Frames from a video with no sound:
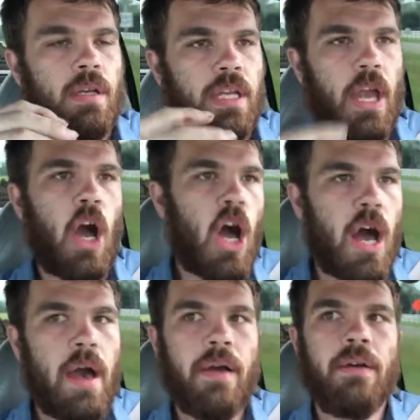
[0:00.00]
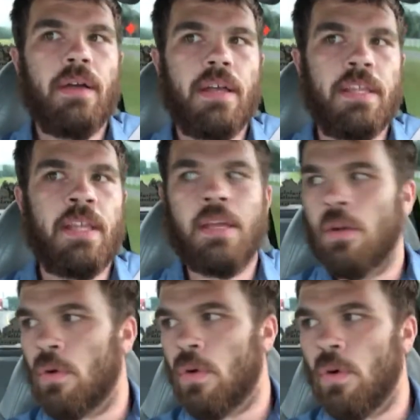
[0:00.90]
get hot and then they
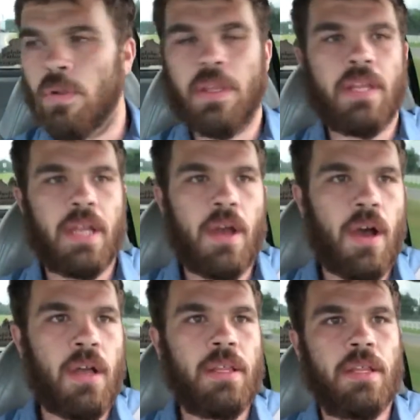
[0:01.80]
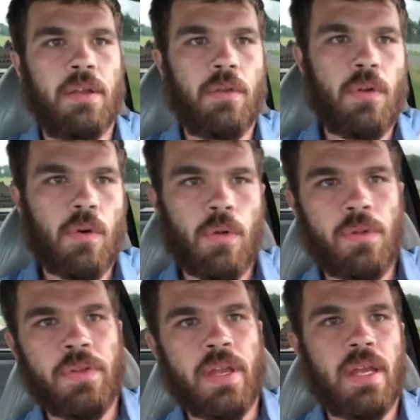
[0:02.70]
go cold, and they get hot and then they go
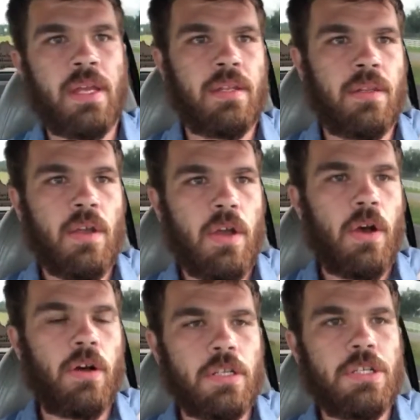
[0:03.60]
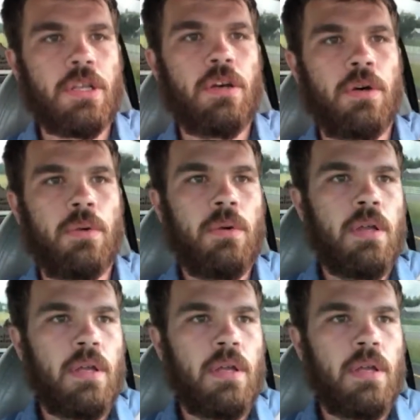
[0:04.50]
cold, and also